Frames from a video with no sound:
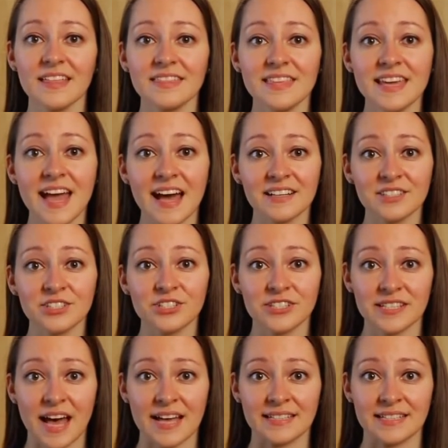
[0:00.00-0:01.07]
The
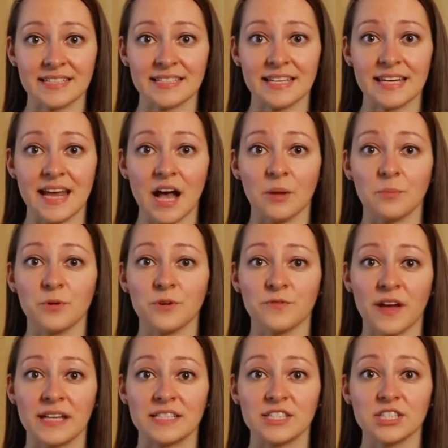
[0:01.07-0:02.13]
exercises can help
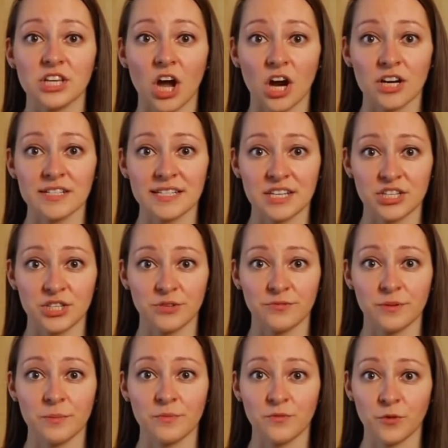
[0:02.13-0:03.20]
prevent scar tissue
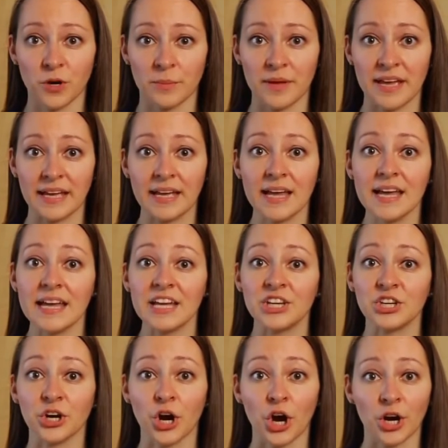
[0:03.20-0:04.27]
from forming in
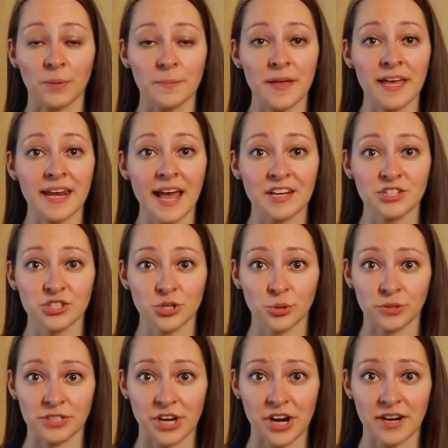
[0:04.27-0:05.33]
your armpit and
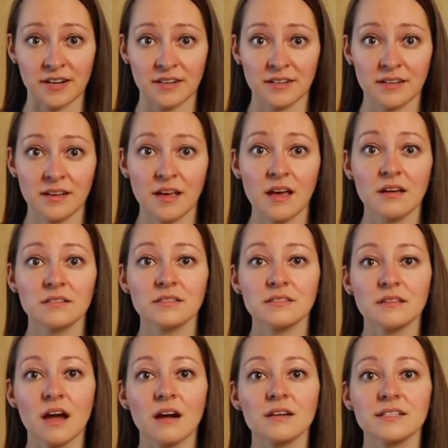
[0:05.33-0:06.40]
shoulder.
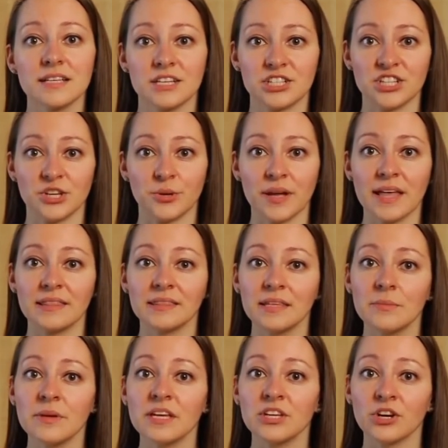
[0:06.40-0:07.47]
Scar tissue can
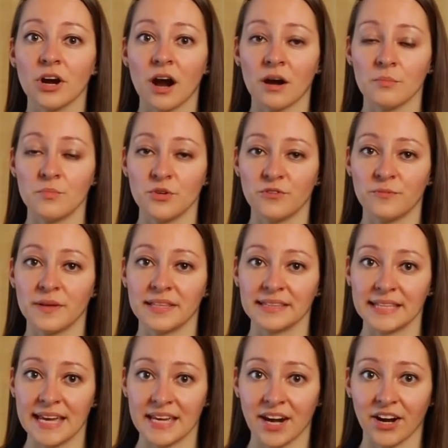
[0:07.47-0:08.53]
limit your arm
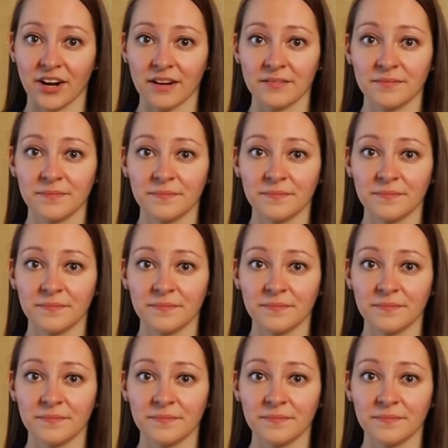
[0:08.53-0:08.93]
movement later.